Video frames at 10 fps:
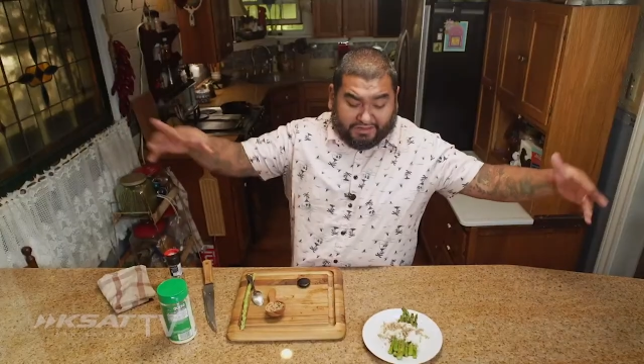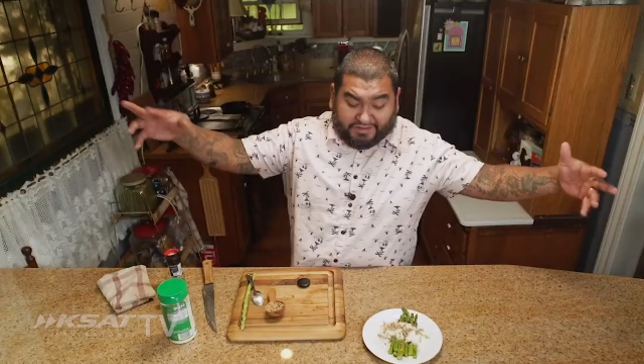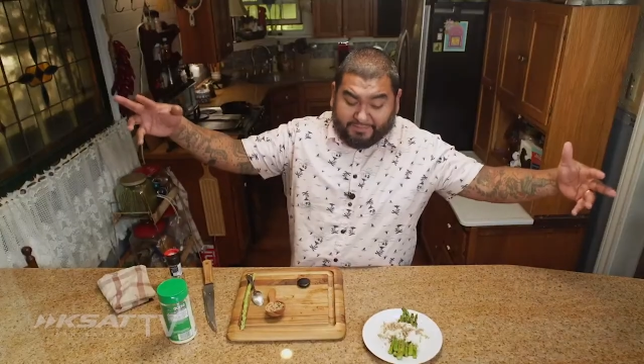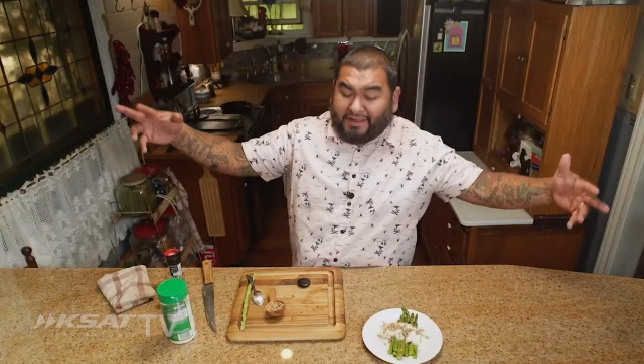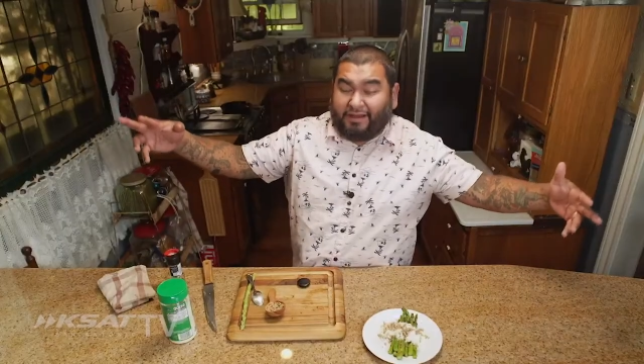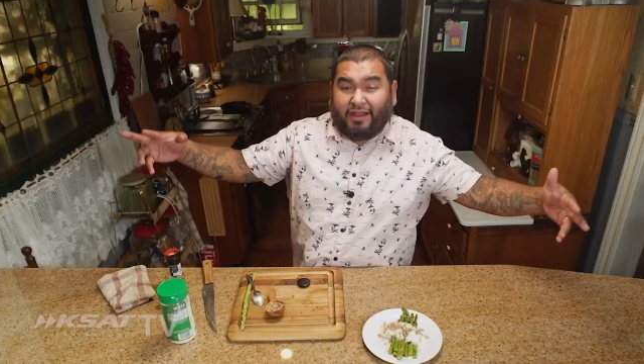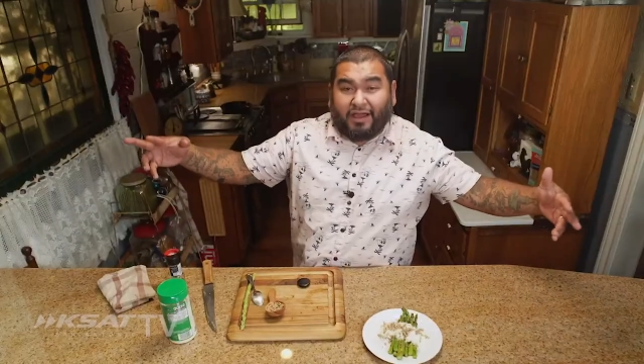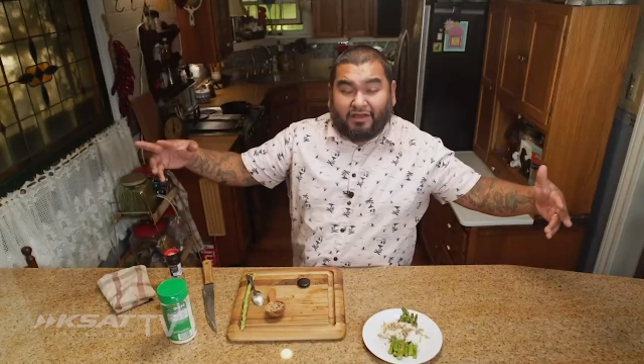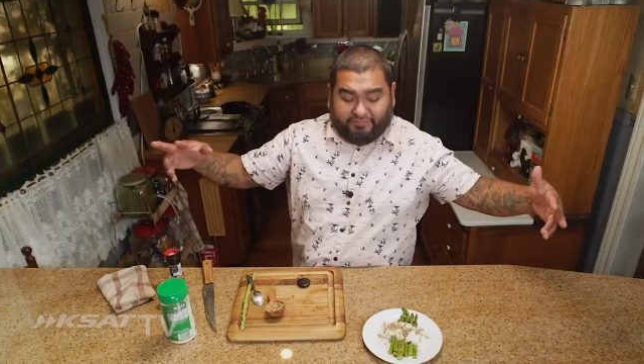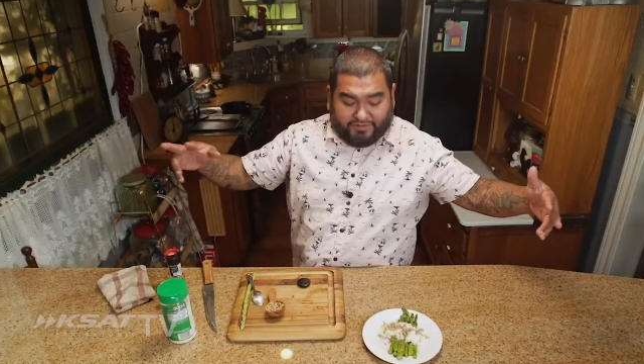and you can make a
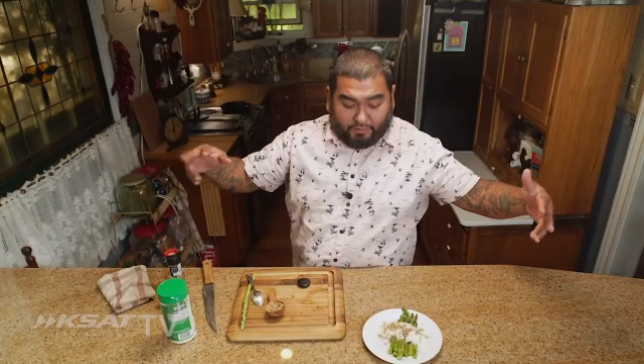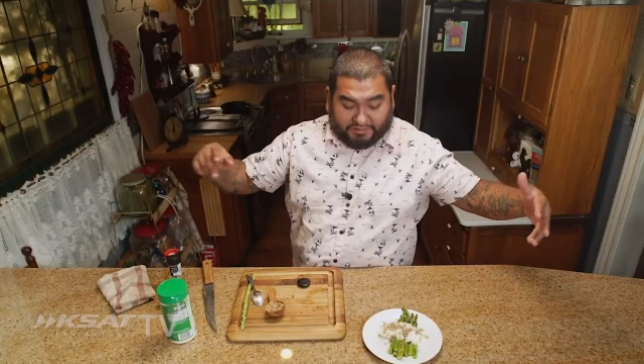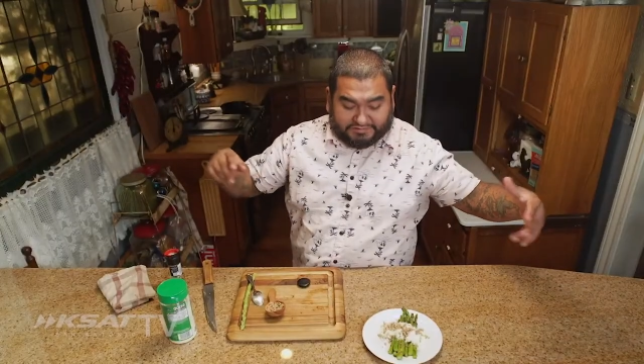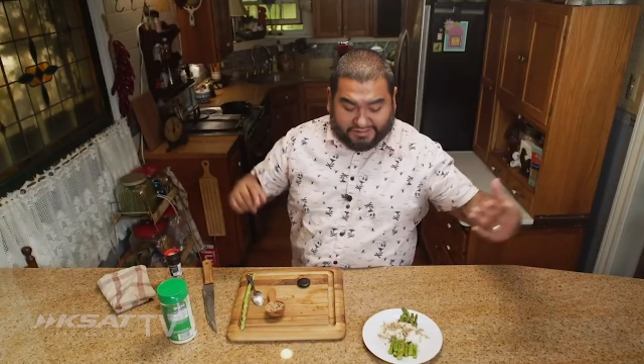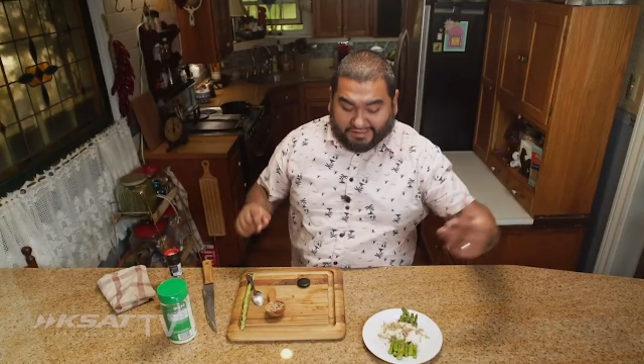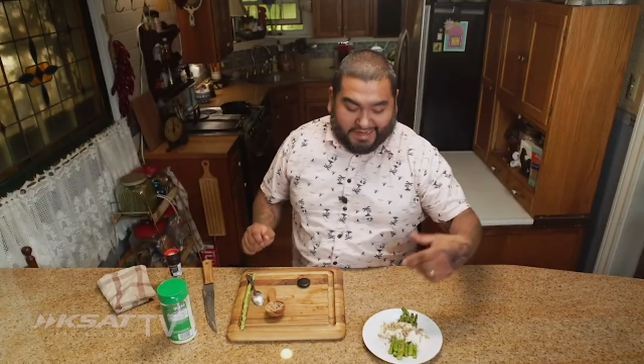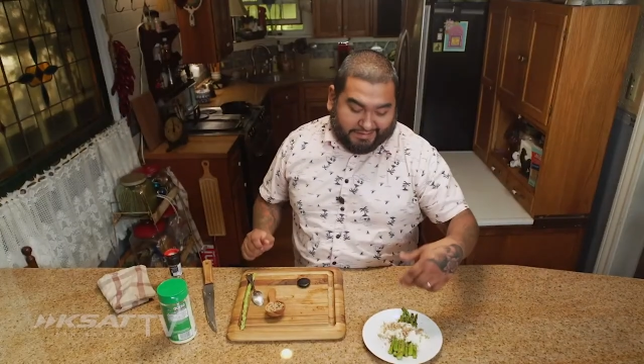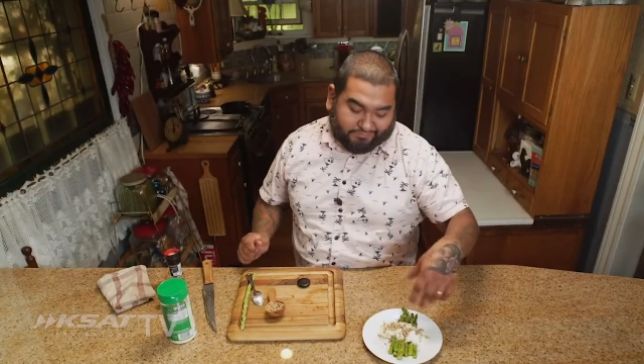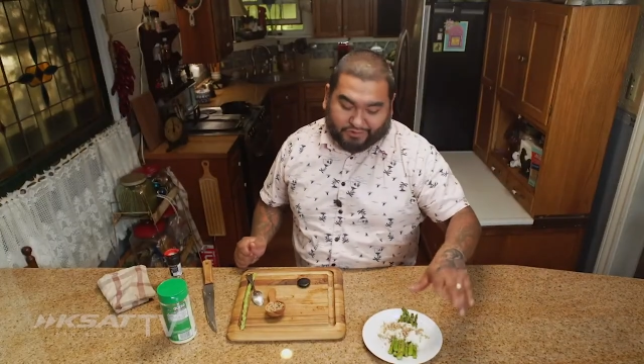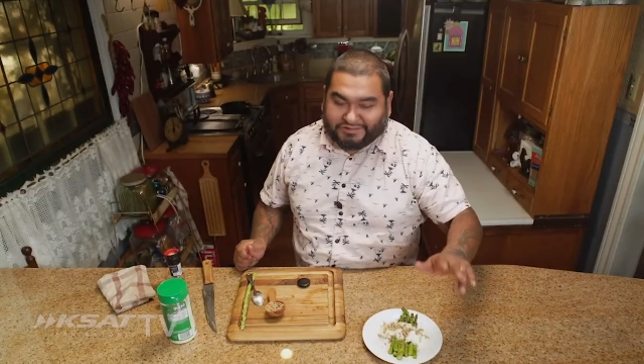lot of it at once and you can
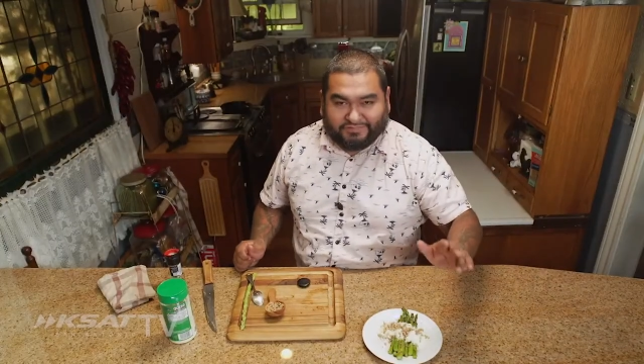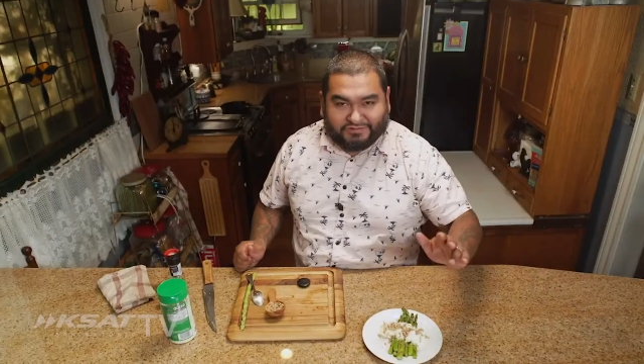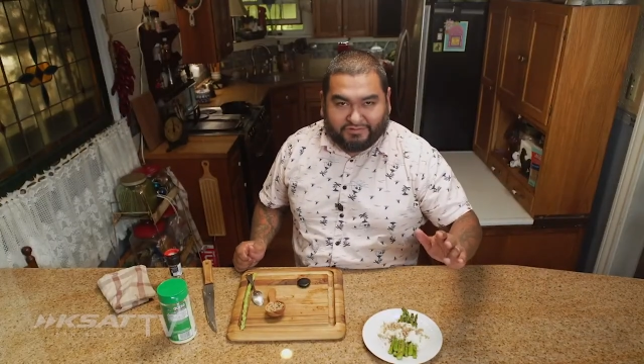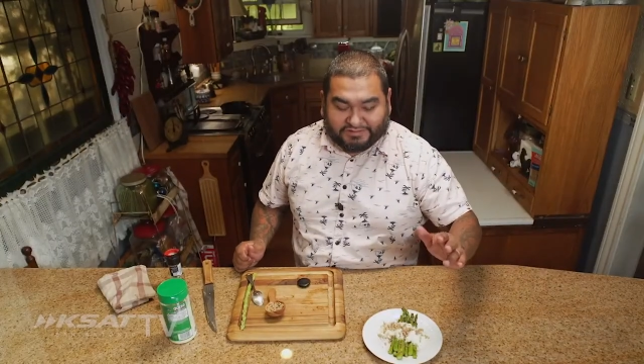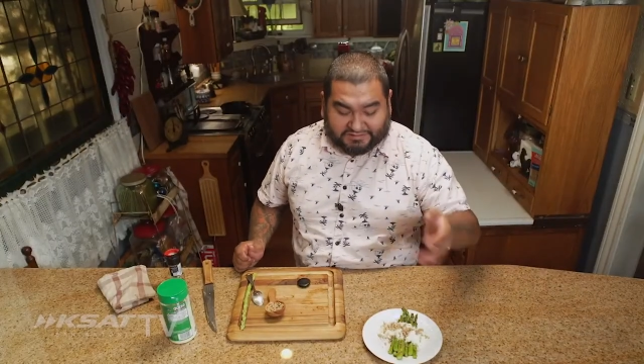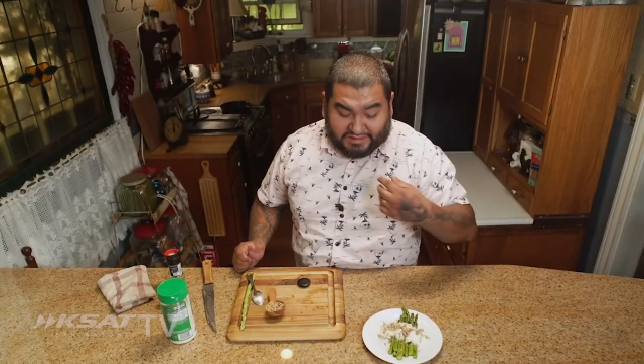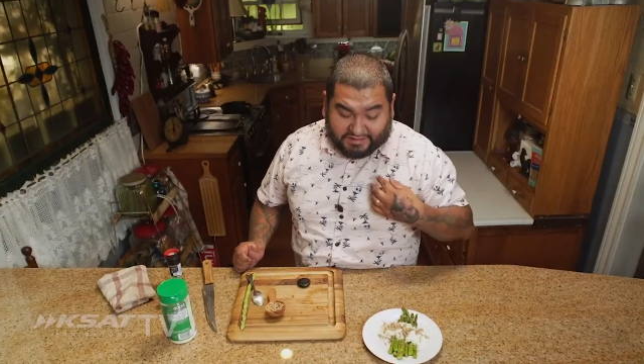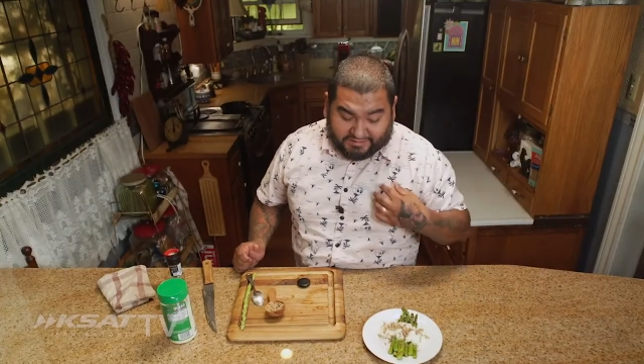add more stuff to this.